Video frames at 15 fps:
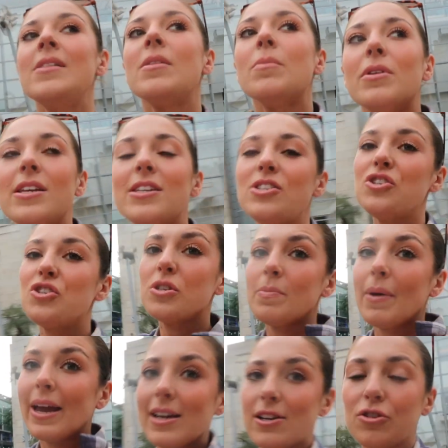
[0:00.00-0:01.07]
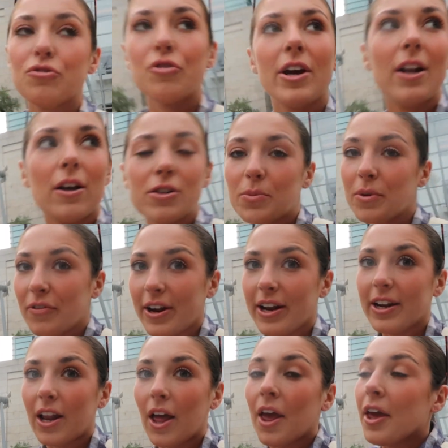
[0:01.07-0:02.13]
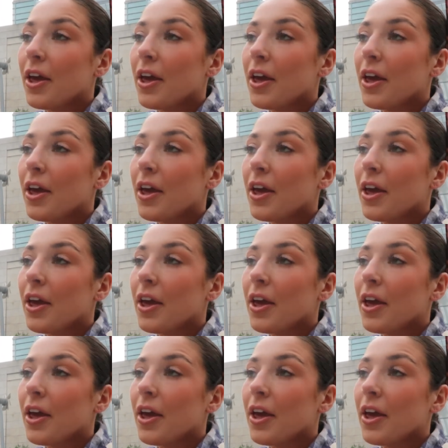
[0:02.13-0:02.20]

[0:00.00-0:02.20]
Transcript: But this has just made us realise we really like.